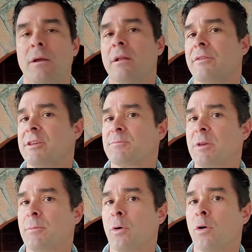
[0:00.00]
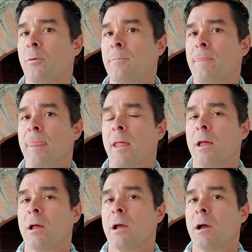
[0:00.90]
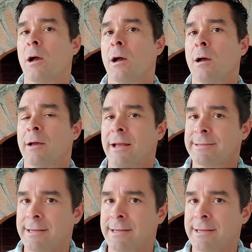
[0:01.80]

These people did